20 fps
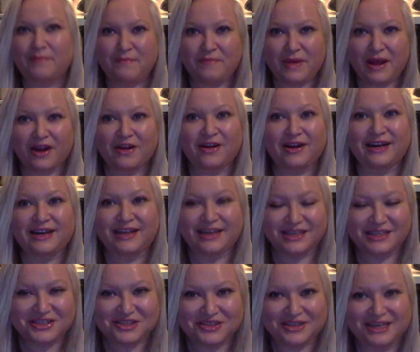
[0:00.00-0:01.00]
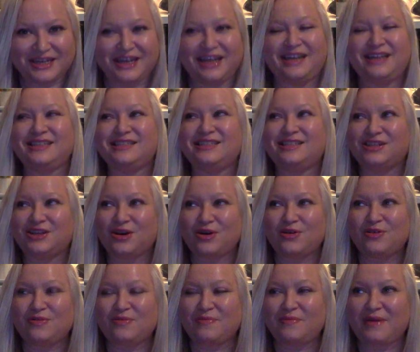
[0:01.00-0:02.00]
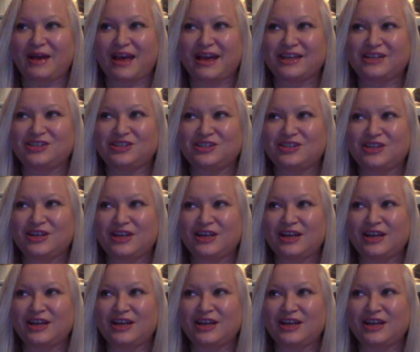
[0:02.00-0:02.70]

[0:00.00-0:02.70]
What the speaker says: buried history, so much